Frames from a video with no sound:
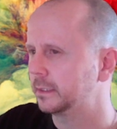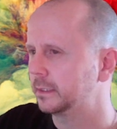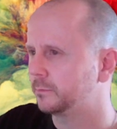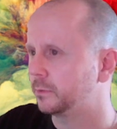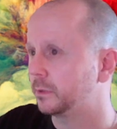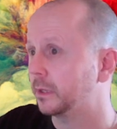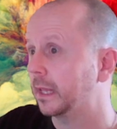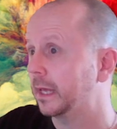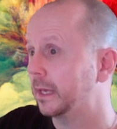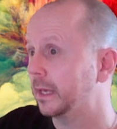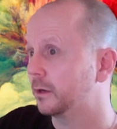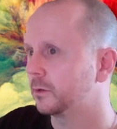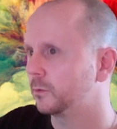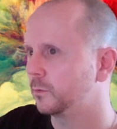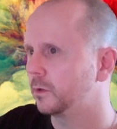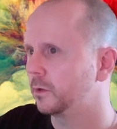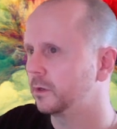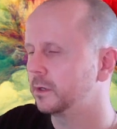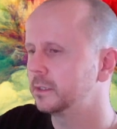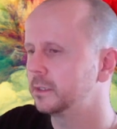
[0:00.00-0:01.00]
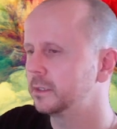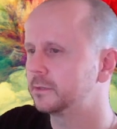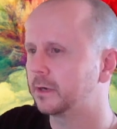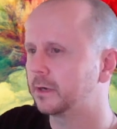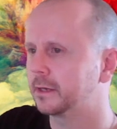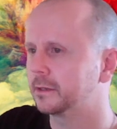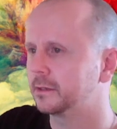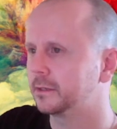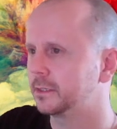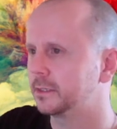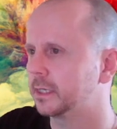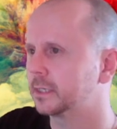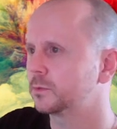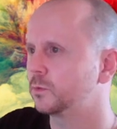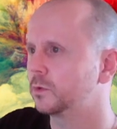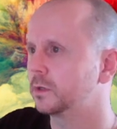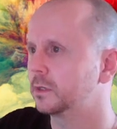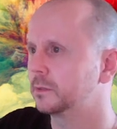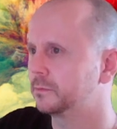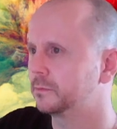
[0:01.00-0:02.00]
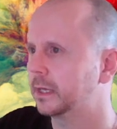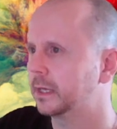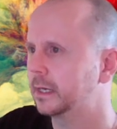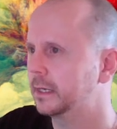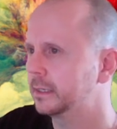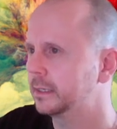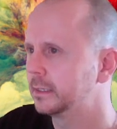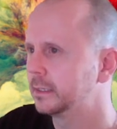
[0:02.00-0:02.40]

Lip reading: play on words rather than just wordplay.